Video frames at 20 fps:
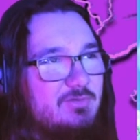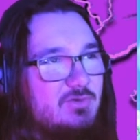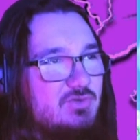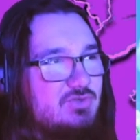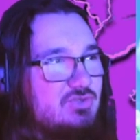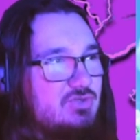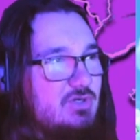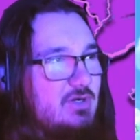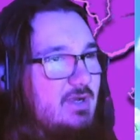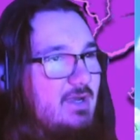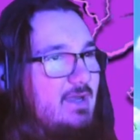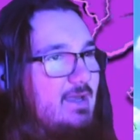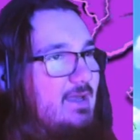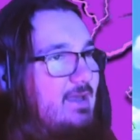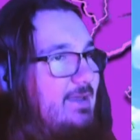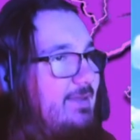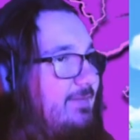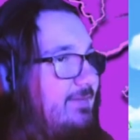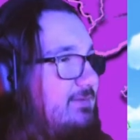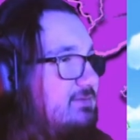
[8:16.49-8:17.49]
First
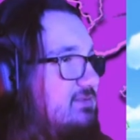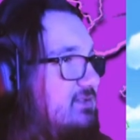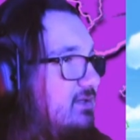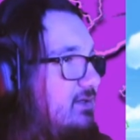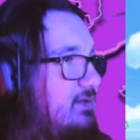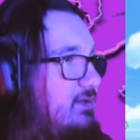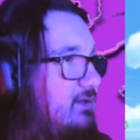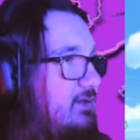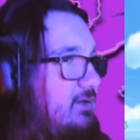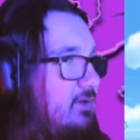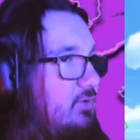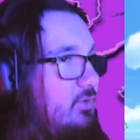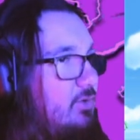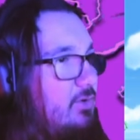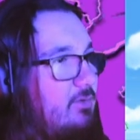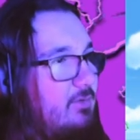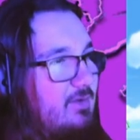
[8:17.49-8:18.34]
try, let's go.